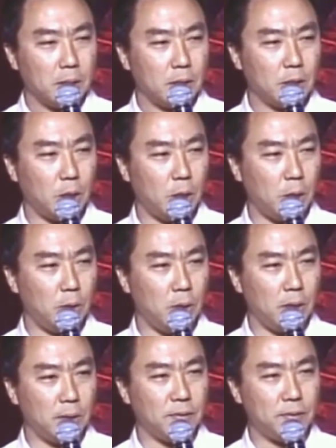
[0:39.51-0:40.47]
So
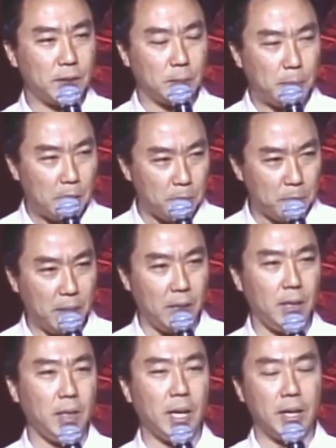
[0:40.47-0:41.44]
it's about
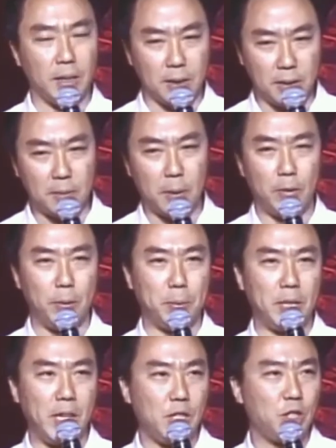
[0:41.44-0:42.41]
me and my
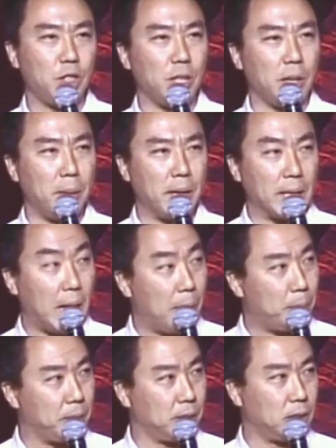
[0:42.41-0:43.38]
reputation and my
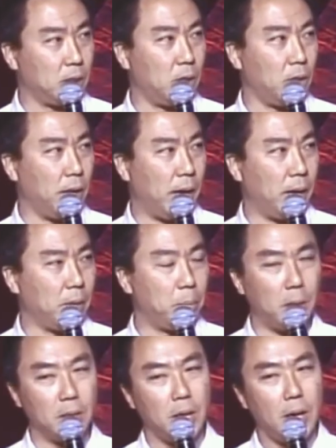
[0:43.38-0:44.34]
competence and all that.
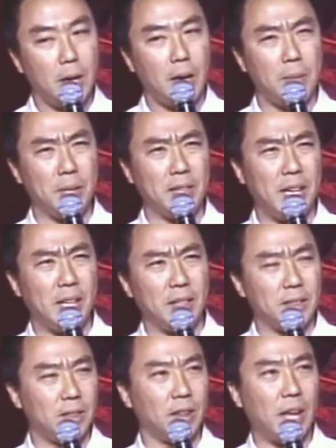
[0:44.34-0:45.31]
But I mean, that
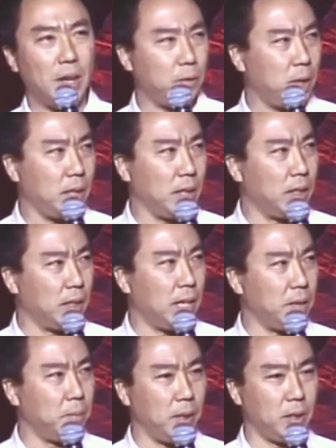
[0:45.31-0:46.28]
really
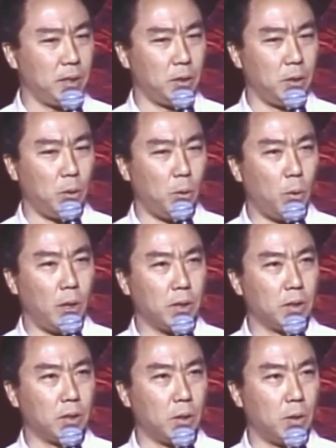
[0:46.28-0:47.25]
led me to
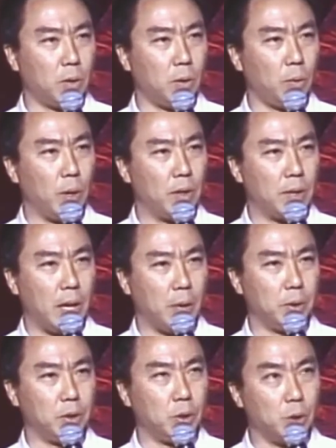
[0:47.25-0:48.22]
wonder whether I
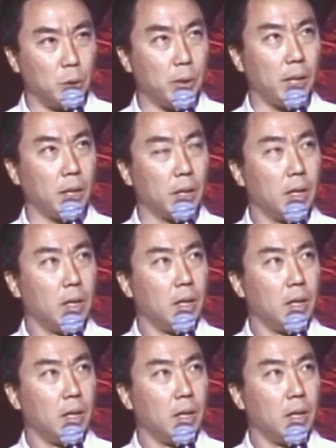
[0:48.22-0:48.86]
was doing